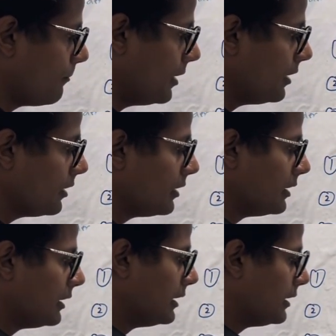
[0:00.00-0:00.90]
But
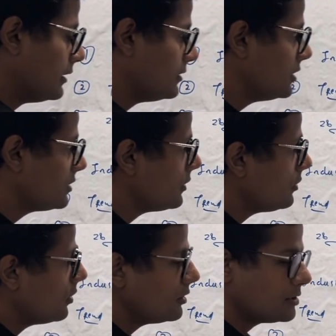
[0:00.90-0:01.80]
this will
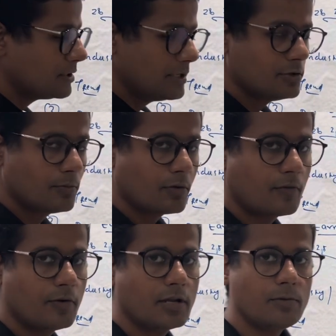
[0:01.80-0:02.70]
not change your
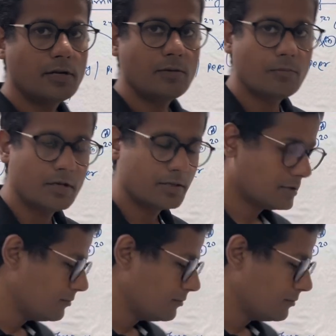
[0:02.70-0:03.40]
profitability much